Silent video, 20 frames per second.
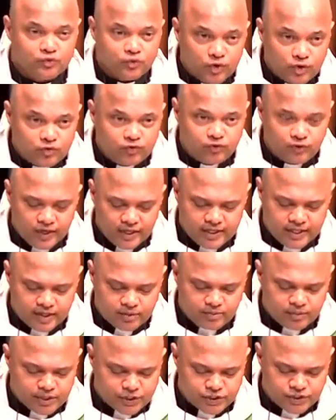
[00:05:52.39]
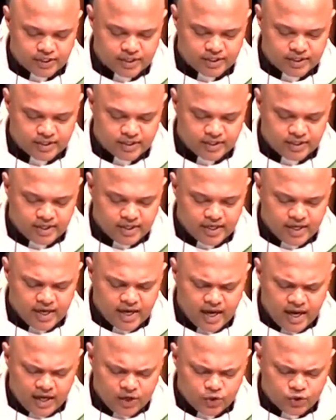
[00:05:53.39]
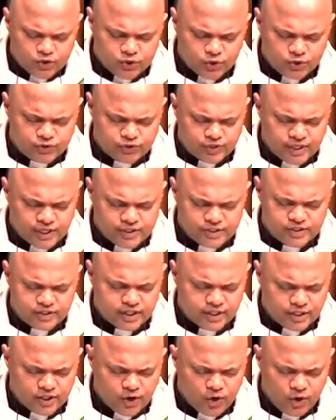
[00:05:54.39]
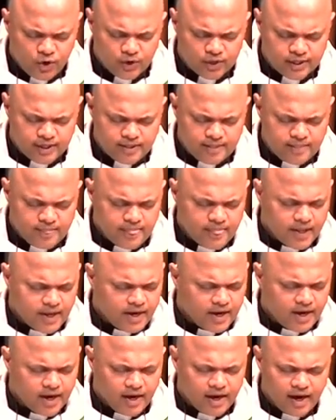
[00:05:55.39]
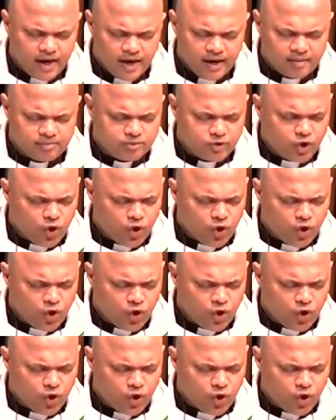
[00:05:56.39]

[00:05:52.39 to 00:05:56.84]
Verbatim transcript: to fulfill that mission and also trust in God uh,